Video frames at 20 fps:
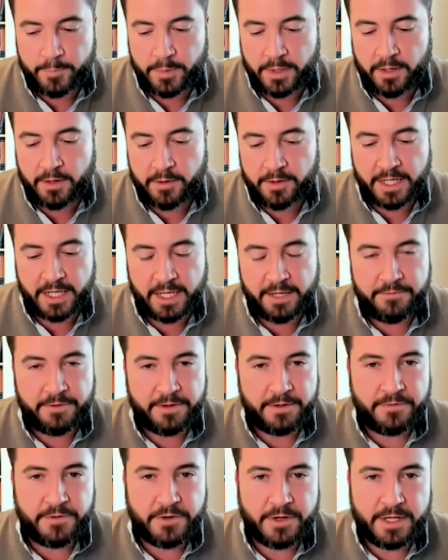But already,
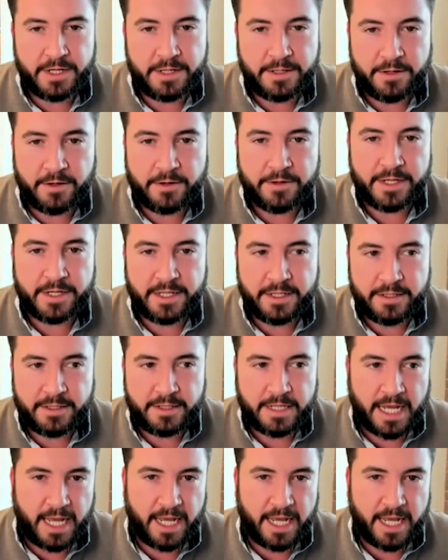even if you're in an already